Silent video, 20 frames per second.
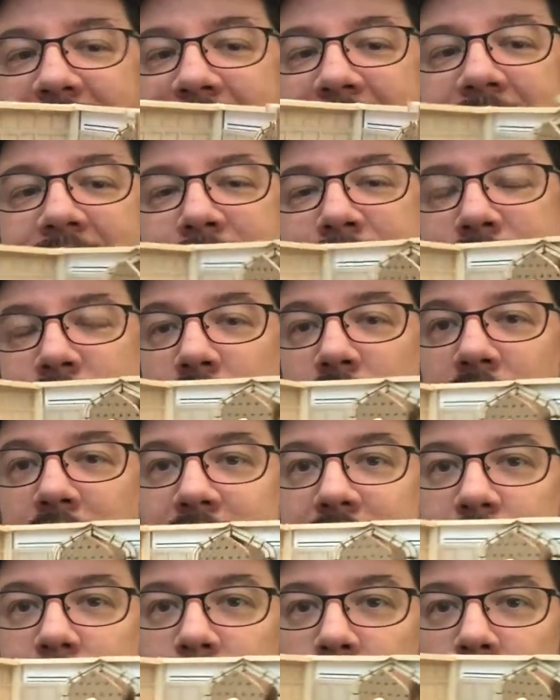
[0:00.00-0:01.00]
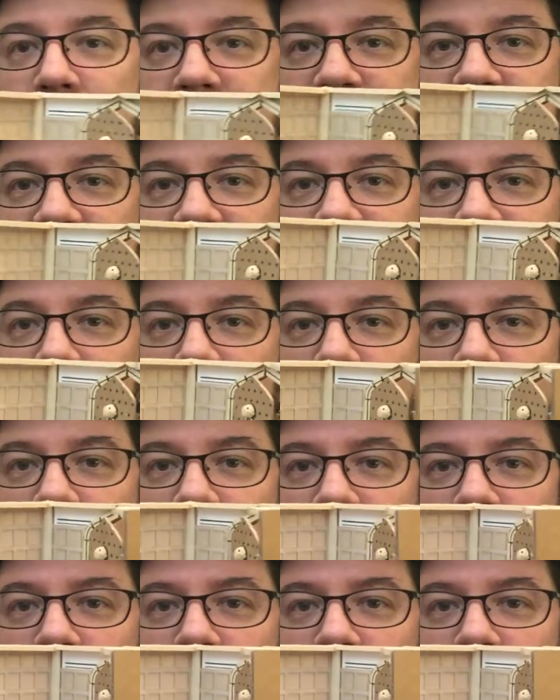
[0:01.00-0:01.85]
after I had printed out